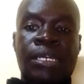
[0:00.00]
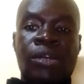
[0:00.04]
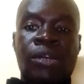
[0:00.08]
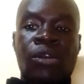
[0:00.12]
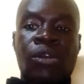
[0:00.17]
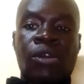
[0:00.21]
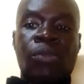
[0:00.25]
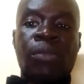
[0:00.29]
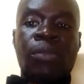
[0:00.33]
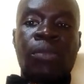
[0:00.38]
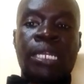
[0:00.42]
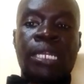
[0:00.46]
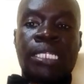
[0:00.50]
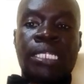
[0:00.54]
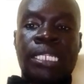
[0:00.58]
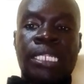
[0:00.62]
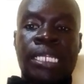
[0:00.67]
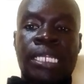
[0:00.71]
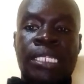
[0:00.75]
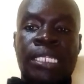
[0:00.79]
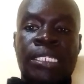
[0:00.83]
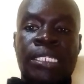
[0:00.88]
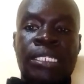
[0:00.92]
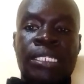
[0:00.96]

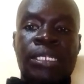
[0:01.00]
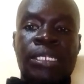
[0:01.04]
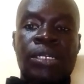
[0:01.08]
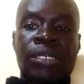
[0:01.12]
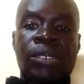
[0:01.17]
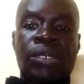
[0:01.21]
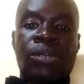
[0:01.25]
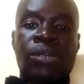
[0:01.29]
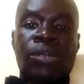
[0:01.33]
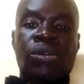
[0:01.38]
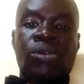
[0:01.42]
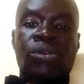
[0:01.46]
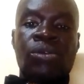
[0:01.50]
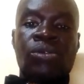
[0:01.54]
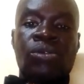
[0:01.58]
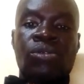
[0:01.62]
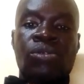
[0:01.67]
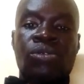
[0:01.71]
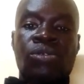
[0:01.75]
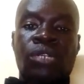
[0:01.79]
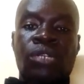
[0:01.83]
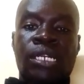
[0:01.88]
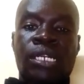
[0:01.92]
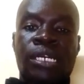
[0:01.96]
hopelessness,
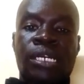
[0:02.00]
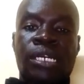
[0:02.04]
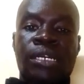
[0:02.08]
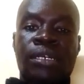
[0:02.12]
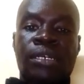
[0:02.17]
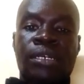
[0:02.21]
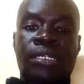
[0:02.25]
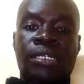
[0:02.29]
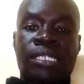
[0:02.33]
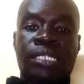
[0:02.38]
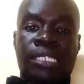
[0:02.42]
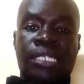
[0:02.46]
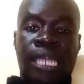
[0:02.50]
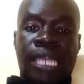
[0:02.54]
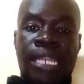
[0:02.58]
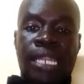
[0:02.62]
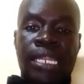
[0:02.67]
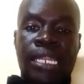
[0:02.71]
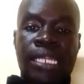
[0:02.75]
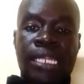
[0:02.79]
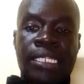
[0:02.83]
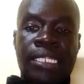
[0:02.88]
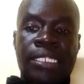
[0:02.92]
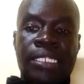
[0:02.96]
or
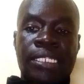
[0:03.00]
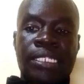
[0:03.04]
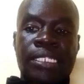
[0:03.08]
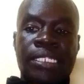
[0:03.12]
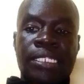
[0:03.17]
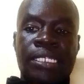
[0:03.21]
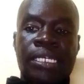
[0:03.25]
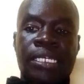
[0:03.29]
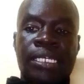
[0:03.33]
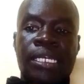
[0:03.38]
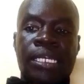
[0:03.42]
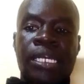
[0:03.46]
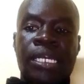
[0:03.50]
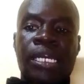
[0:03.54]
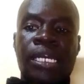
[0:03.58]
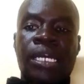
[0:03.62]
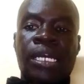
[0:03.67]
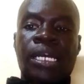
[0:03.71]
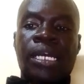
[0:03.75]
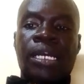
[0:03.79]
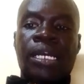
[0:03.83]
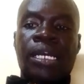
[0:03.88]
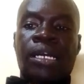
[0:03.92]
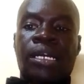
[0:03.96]
sadness,
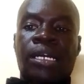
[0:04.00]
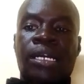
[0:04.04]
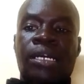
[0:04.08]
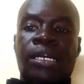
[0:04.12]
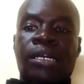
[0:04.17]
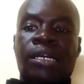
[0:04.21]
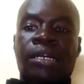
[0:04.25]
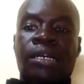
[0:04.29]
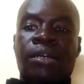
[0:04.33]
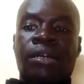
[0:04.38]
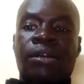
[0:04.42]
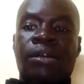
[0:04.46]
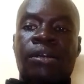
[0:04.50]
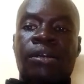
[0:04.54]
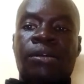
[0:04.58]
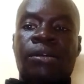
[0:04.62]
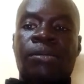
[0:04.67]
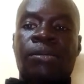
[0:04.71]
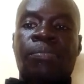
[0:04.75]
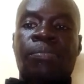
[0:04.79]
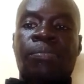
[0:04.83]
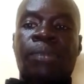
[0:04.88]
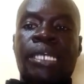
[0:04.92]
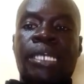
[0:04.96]

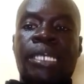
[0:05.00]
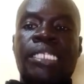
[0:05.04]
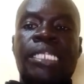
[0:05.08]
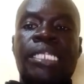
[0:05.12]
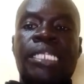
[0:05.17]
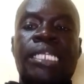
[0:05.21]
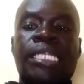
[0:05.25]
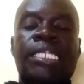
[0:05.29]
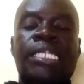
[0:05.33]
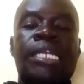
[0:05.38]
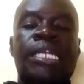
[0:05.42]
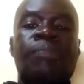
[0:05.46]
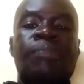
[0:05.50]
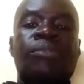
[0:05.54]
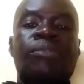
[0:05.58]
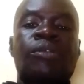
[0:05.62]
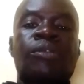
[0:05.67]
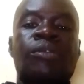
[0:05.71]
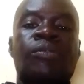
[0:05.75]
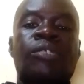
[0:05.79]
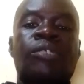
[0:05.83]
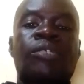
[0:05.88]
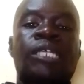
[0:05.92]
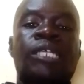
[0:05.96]
past attempt
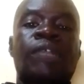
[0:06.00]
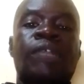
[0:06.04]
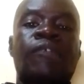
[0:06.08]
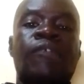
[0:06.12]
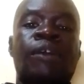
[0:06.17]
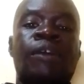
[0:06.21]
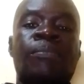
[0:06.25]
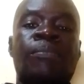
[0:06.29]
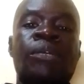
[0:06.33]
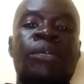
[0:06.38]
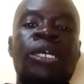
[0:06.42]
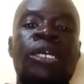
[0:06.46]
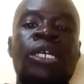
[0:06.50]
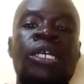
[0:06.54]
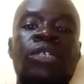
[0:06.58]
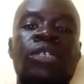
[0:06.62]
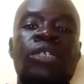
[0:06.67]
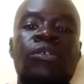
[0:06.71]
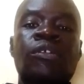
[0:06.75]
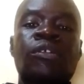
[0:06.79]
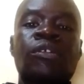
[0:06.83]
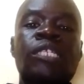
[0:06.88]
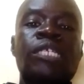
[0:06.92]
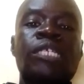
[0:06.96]
of self-harm.
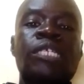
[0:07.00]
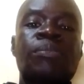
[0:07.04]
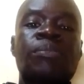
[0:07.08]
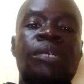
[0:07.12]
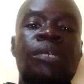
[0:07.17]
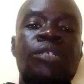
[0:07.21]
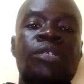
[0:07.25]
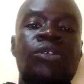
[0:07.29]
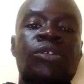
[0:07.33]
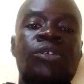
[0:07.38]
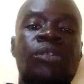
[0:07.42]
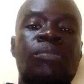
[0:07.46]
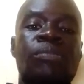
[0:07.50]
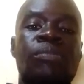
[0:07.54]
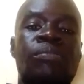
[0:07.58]
So if this person